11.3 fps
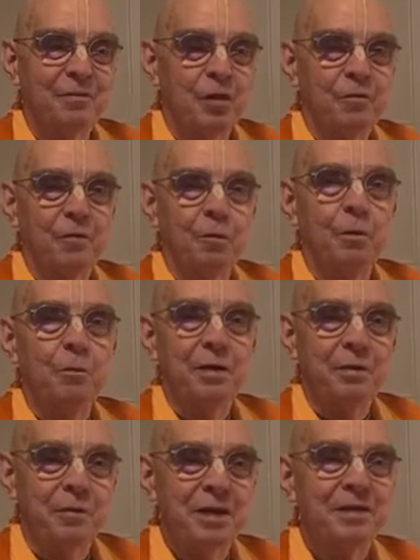Therefore, when
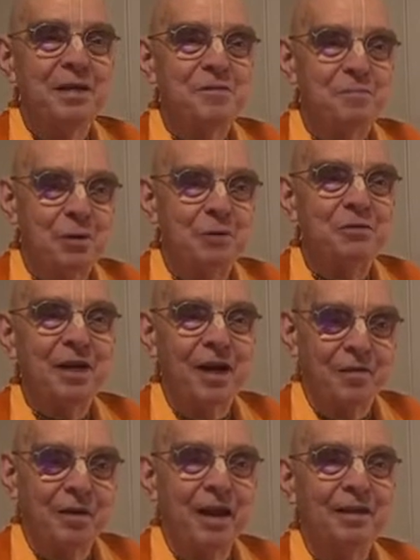we read these books
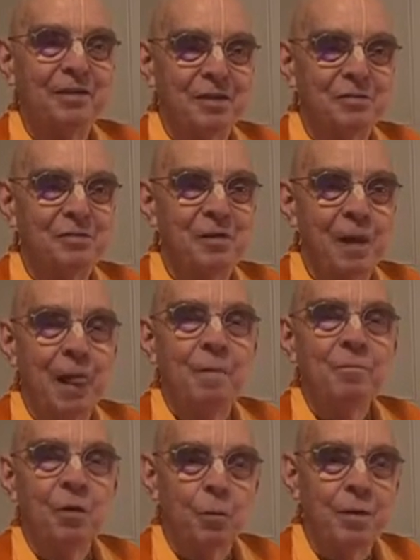together like this,
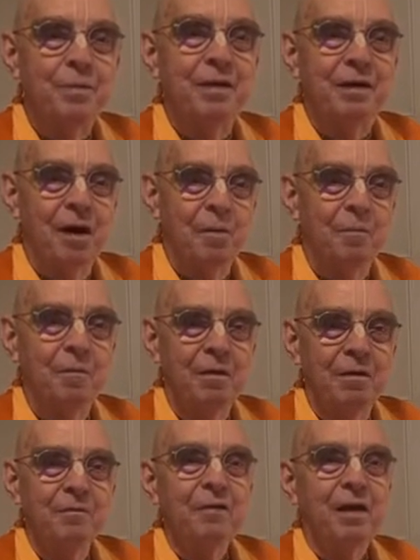we become
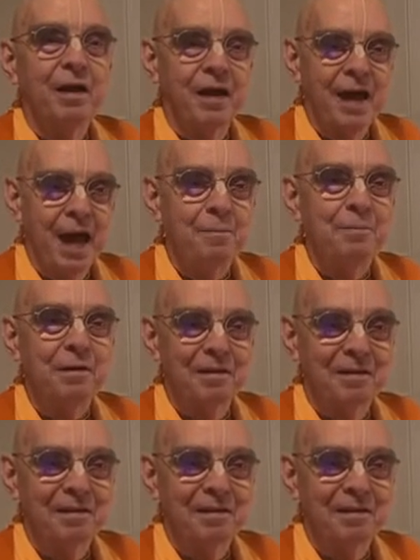happy.